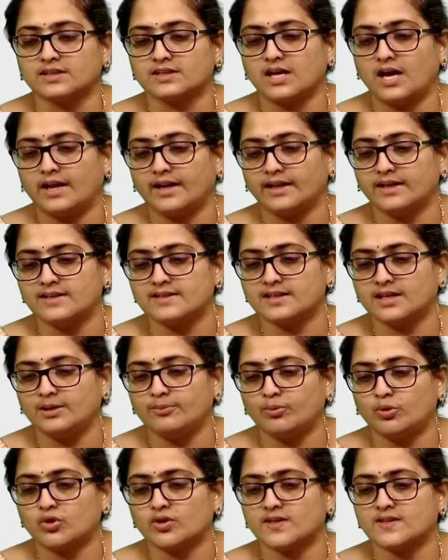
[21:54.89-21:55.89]
Ra is the
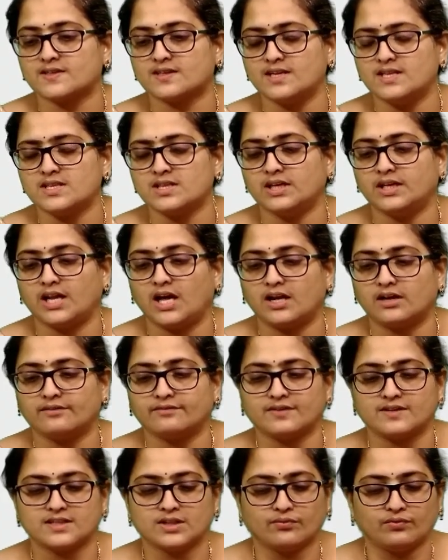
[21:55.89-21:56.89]
input resistance and Rf
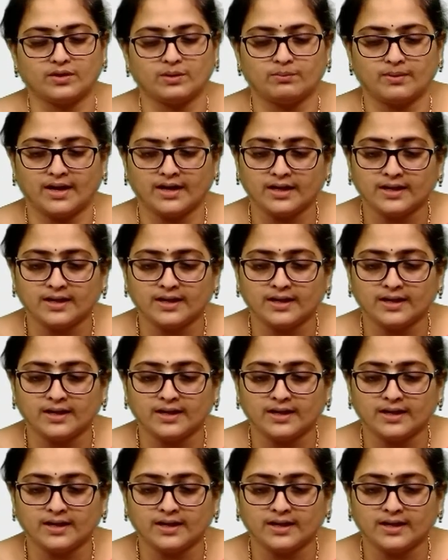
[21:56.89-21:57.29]
is the feedback